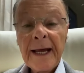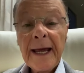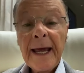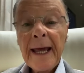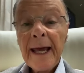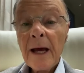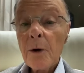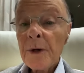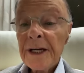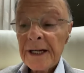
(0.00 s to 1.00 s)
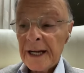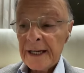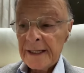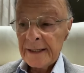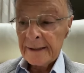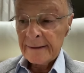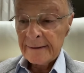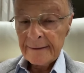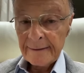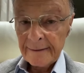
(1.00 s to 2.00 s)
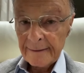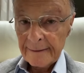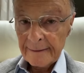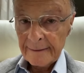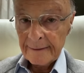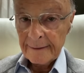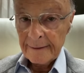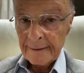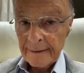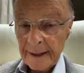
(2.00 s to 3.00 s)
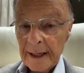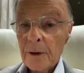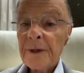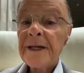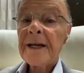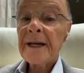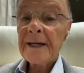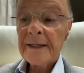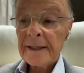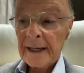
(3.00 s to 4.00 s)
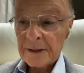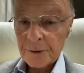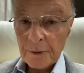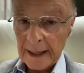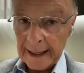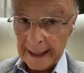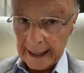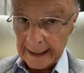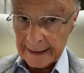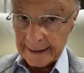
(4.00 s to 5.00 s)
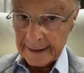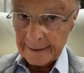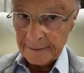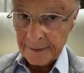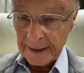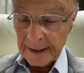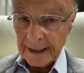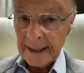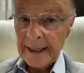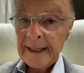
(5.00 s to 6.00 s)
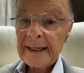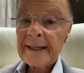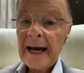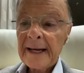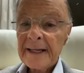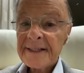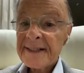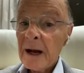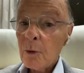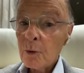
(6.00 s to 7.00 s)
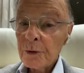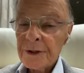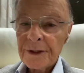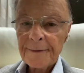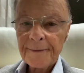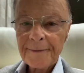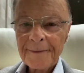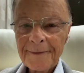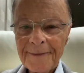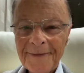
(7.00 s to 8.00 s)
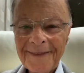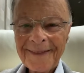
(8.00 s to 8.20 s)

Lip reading: So Jesus said, I will come to your house and heal him.